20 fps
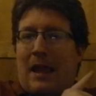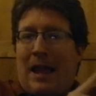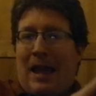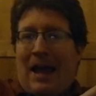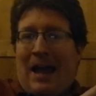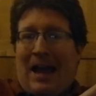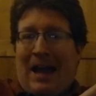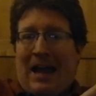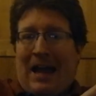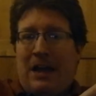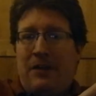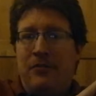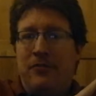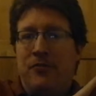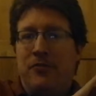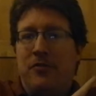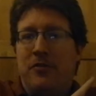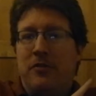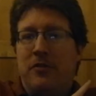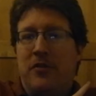have
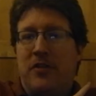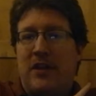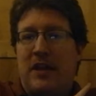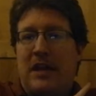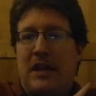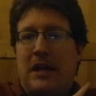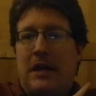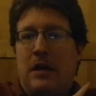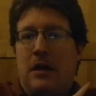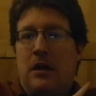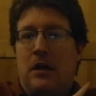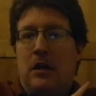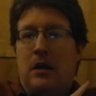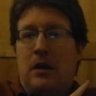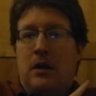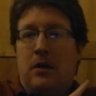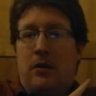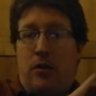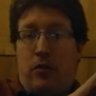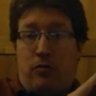the
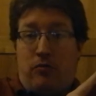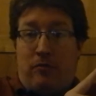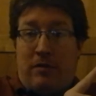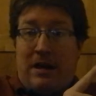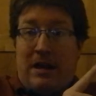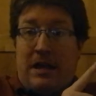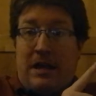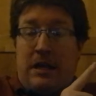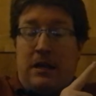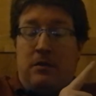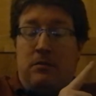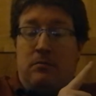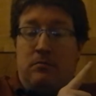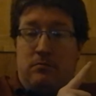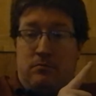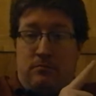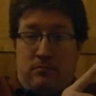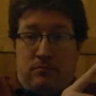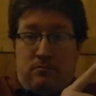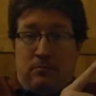three
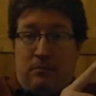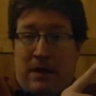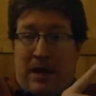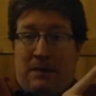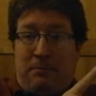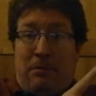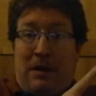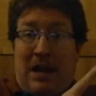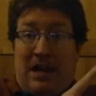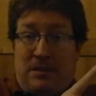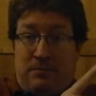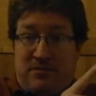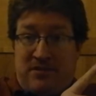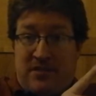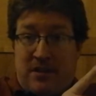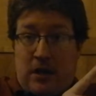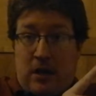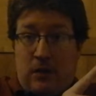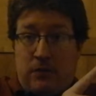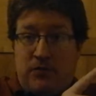men play
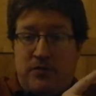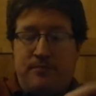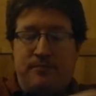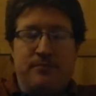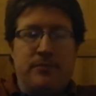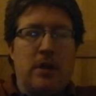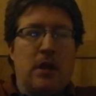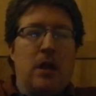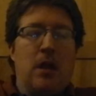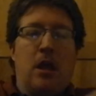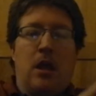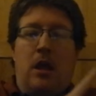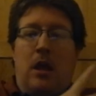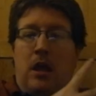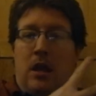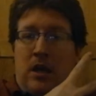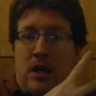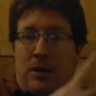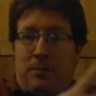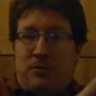themselves.
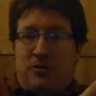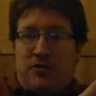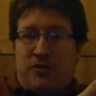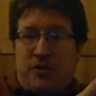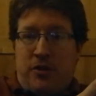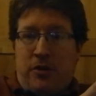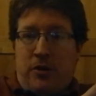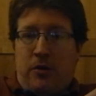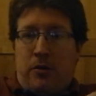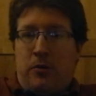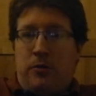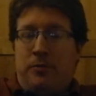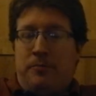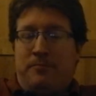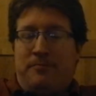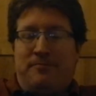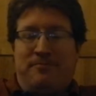Number two,